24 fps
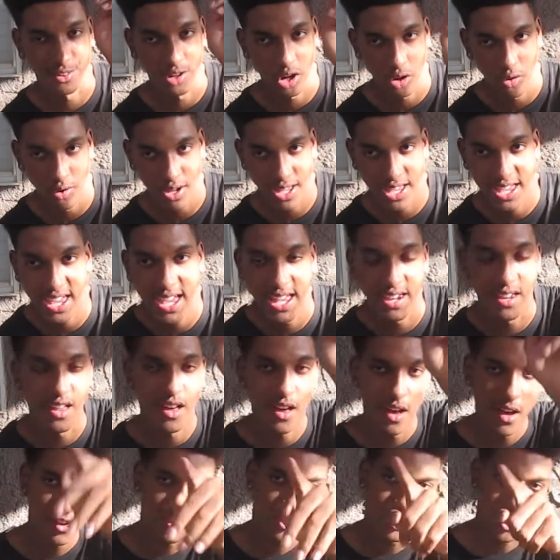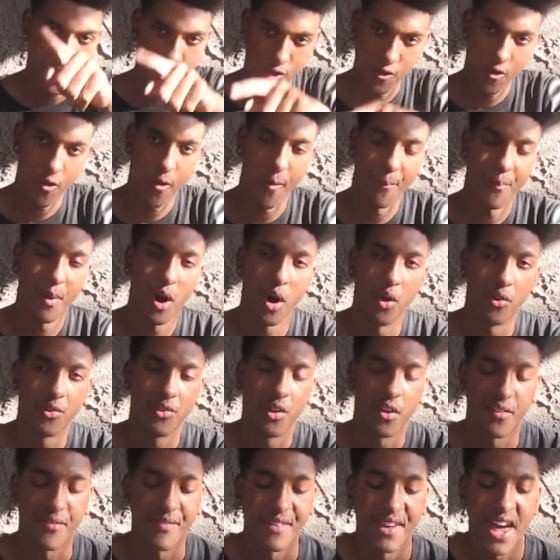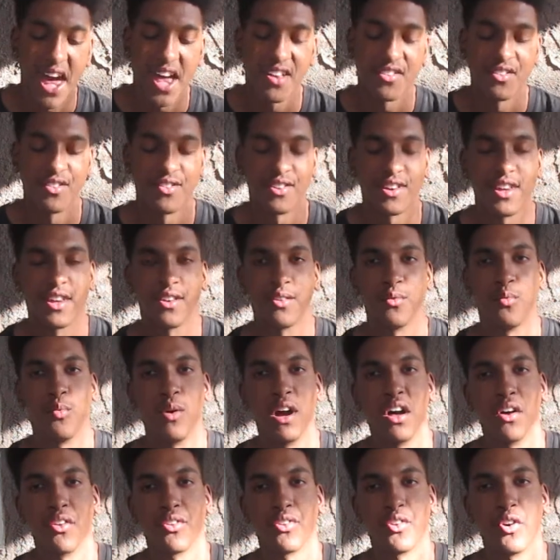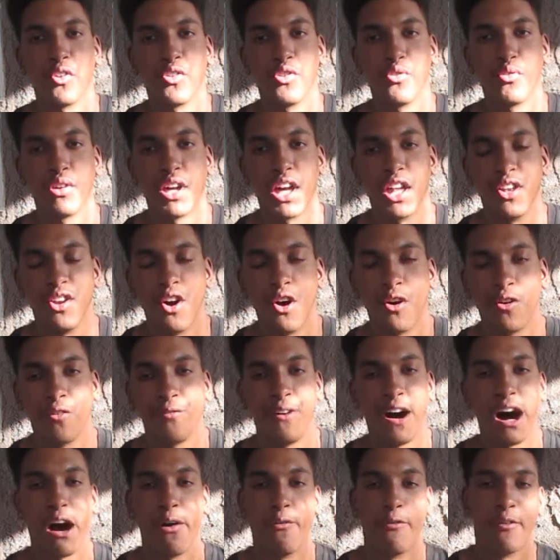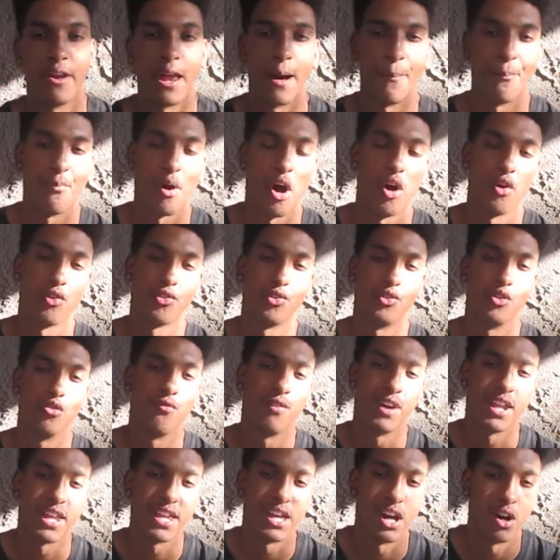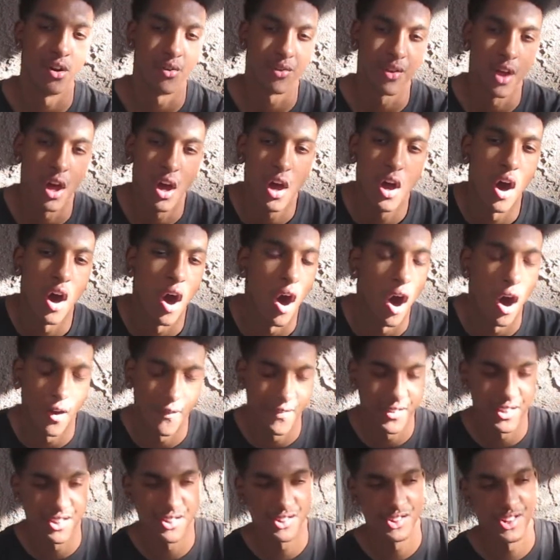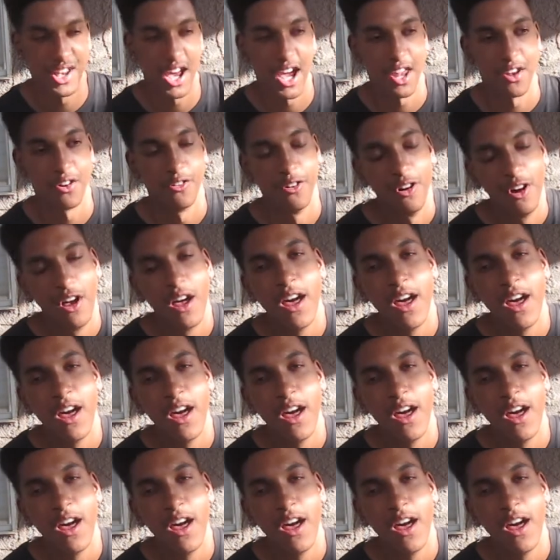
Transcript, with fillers: Go ahead, turn on post notifications as well so you get notified when I post new videos on this channel